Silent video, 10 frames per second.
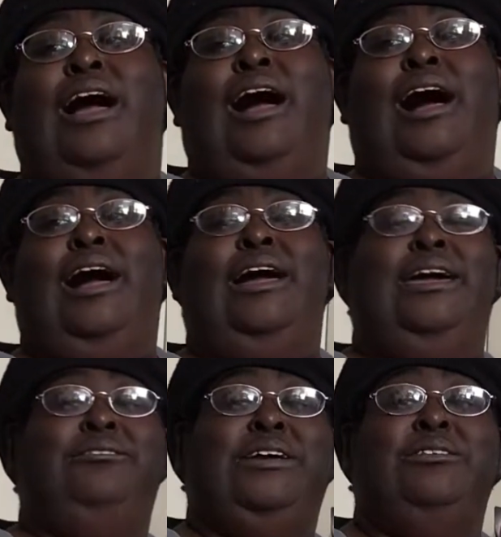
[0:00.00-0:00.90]

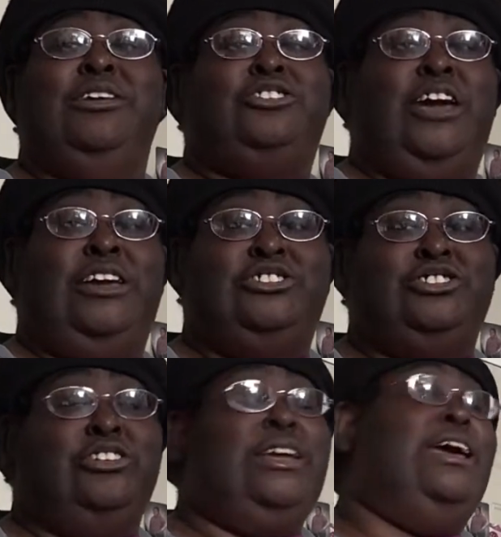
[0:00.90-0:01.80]
I've even changed their
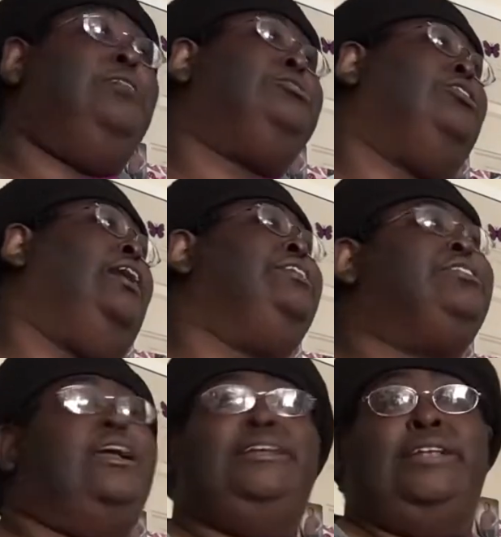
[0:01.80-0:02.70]
name, so I
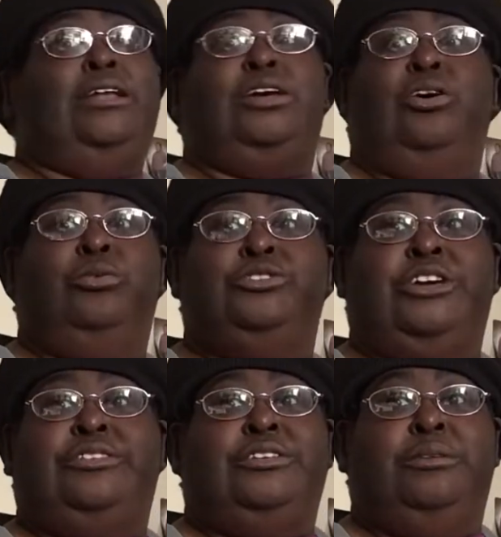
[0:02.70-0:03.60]
decided not to go with
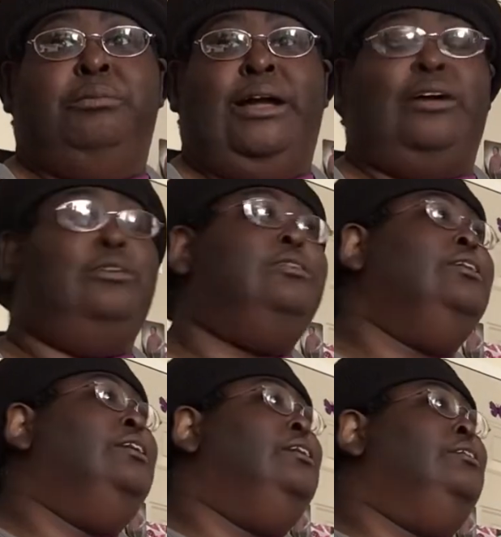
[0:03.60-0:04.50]
Jason and Michael
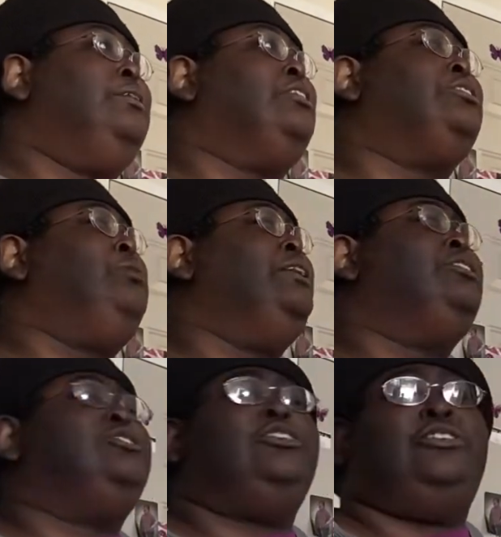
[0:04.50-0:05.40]
because somebody
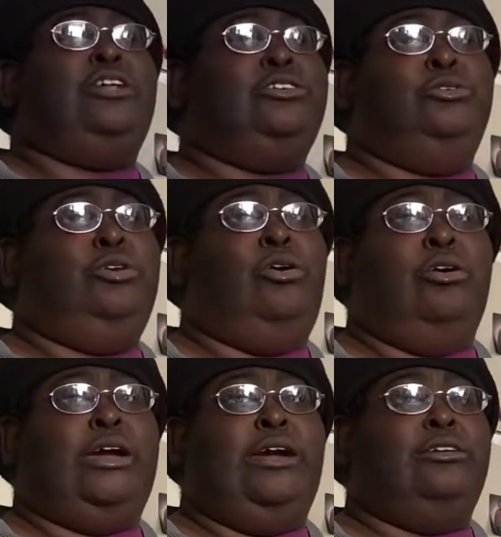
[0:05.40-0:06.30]
suggested I do the horror
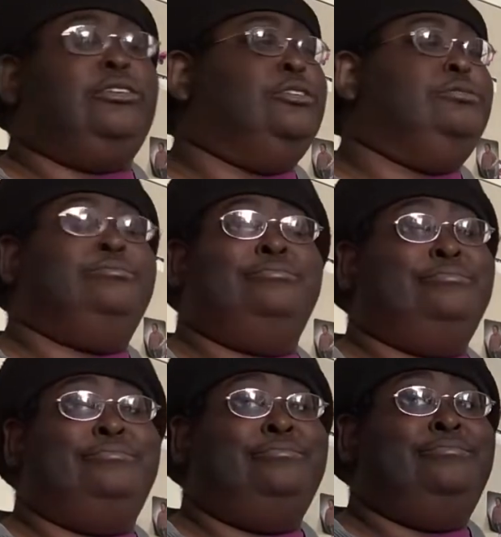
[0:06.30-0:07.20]
characters.
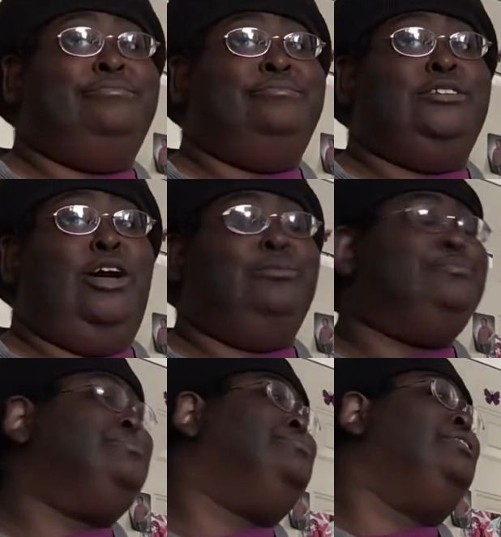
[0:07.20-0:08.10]
No.
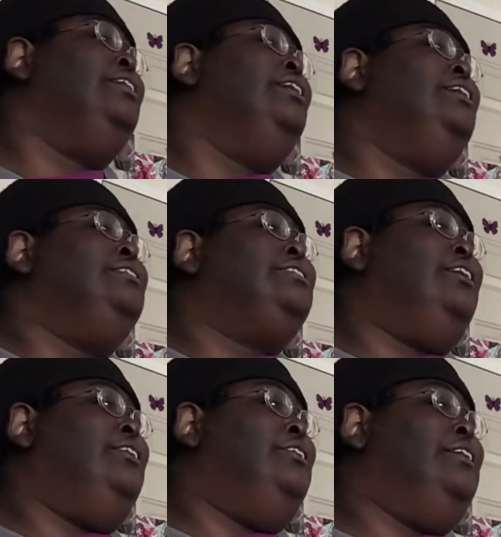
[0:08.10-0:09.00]

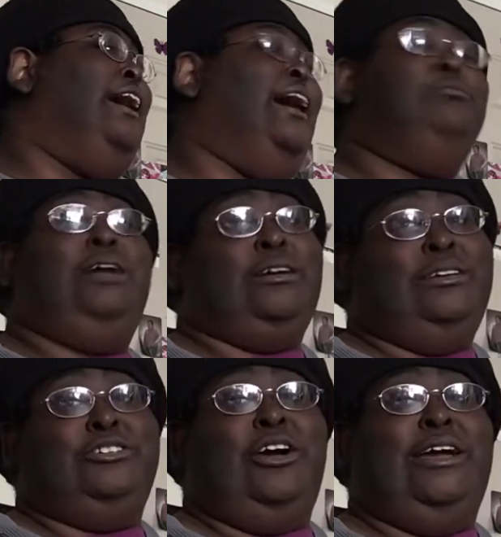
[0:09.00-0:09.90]
So I'm not gonna
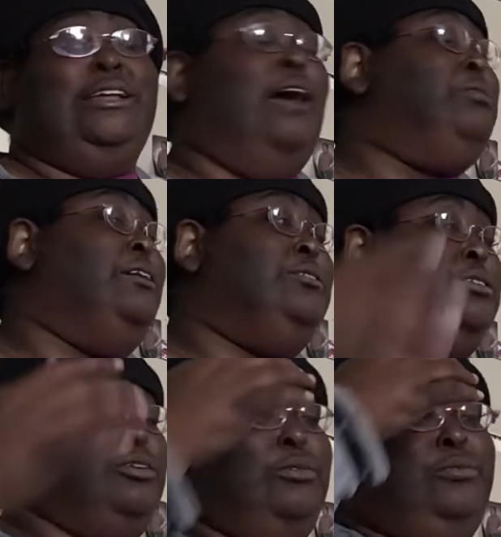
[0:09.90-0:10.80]
try. I'm not even gonna
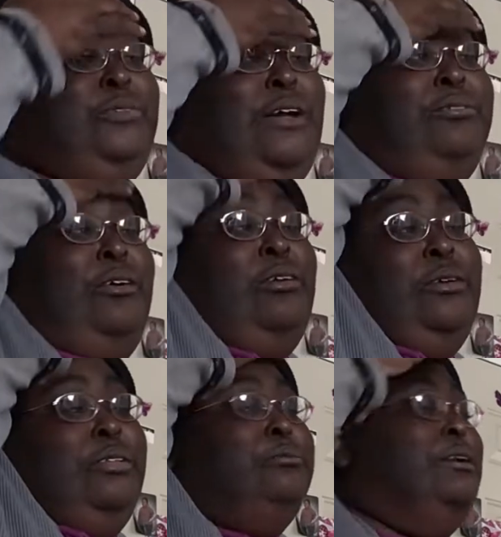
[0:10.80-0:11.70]
go that far with
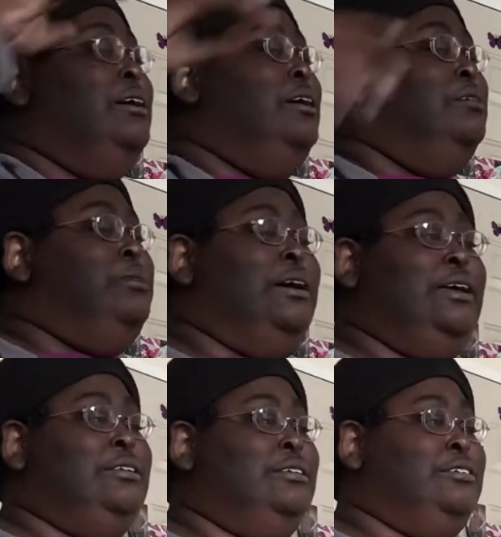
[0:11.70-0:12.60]
them. But
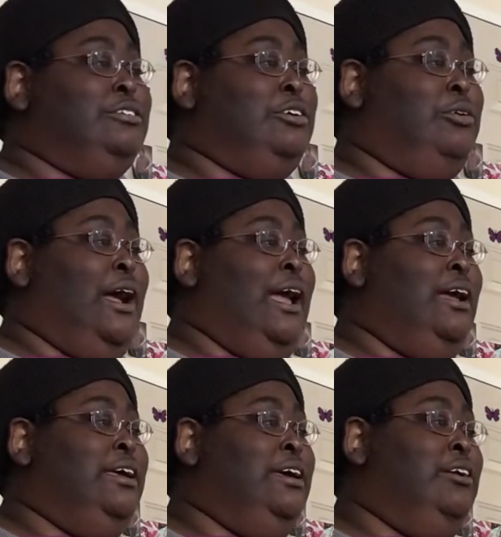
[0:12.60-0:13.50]
so I
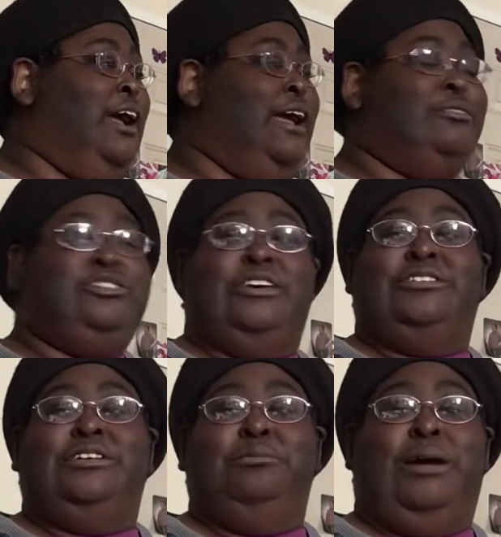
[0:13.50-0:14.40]
have here. I have
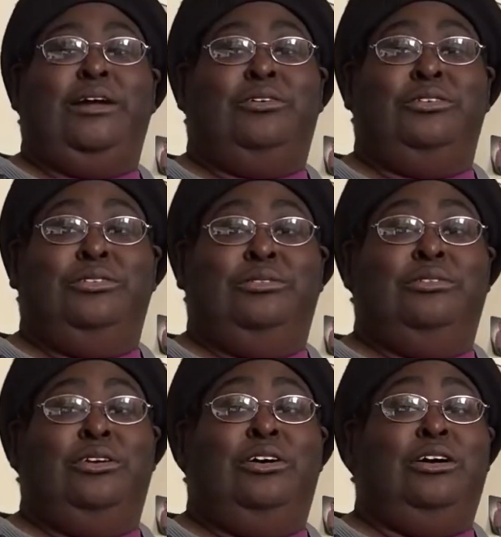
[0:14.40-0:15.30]
Jason and Michael
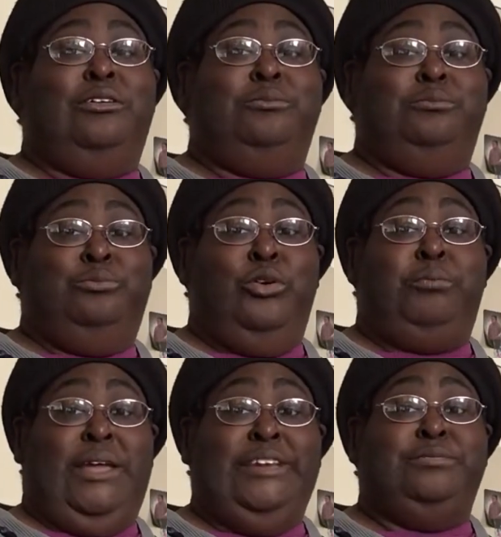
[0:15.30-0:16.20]
uh,
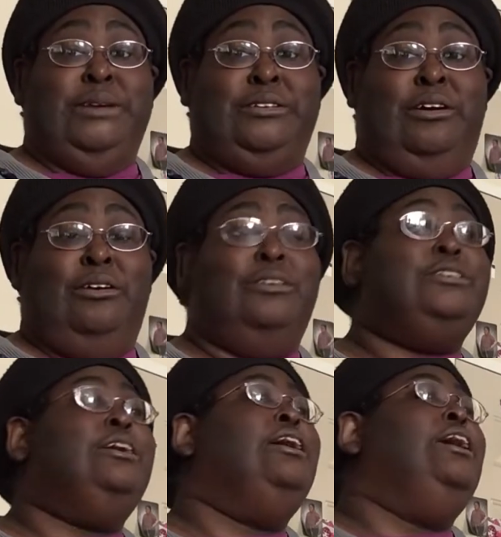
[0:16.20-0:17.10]
replacement dolls,
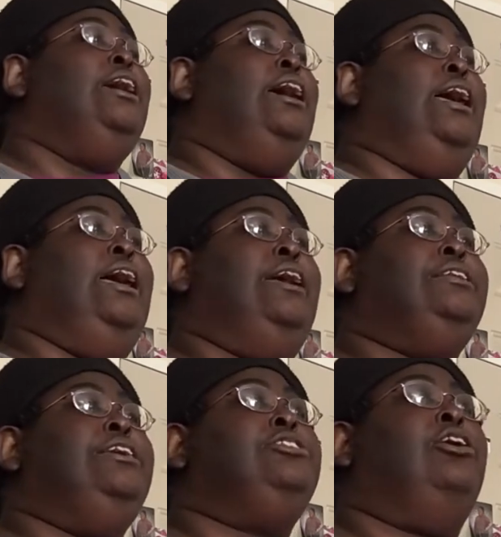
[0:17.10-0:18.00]
and
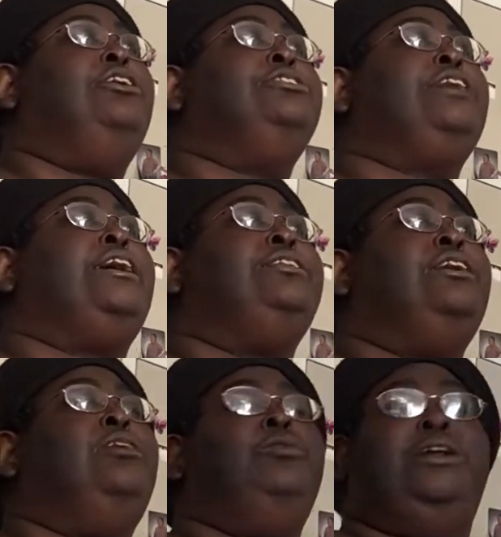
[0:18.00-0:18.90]
these dolls, like I
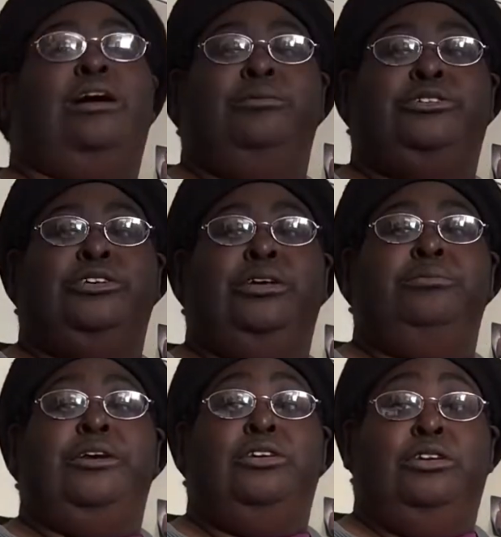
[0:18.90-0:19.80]
said, when it comes to them,
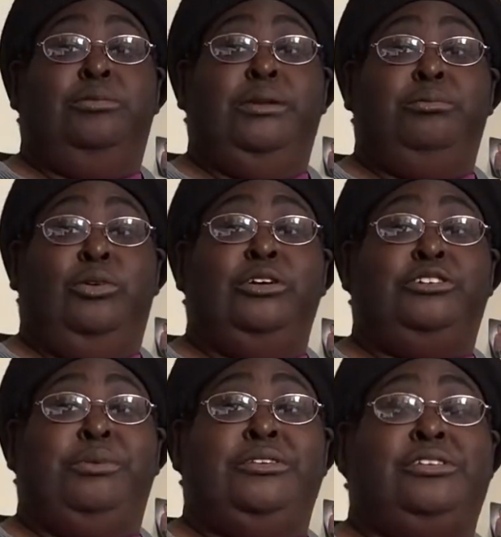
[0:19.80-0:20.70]
they're a little bit more
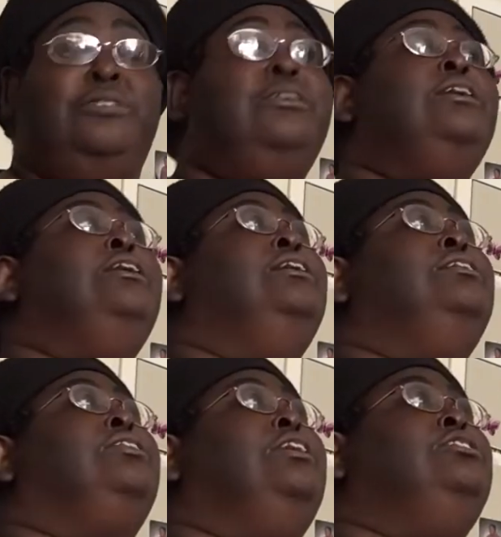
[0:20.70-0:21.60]
expensive.
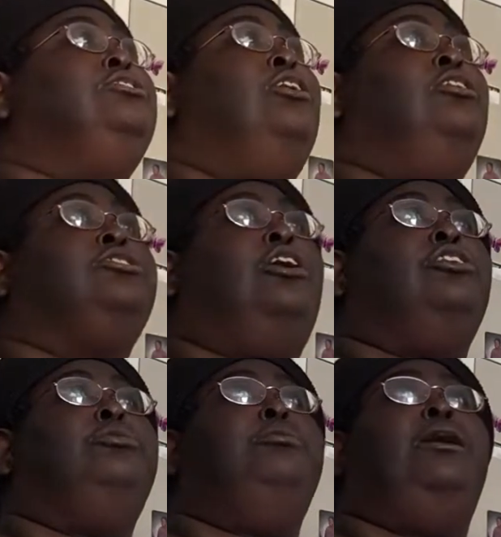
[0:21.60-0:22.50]
These dolls cost
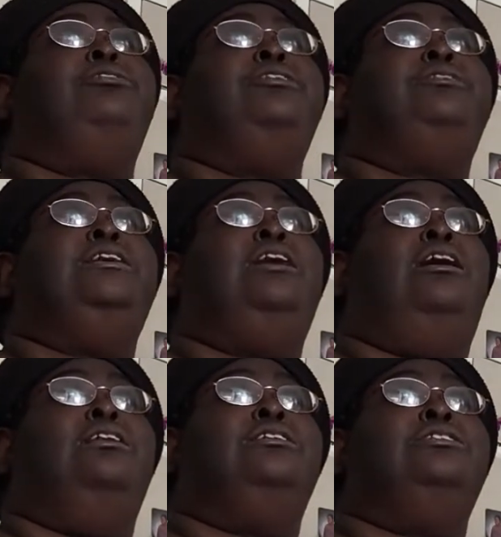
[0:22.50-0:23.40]
me about fifty
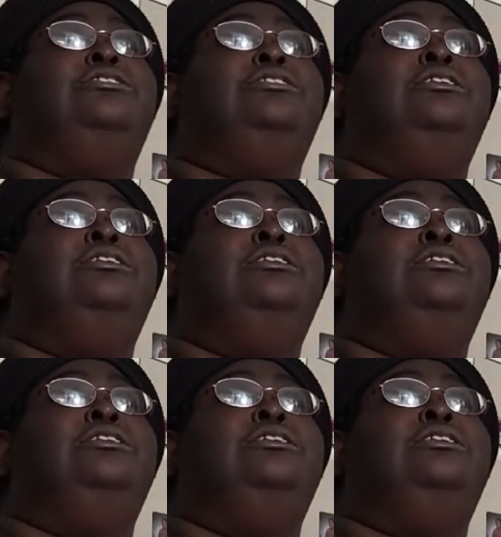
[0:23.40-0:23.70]
dollars.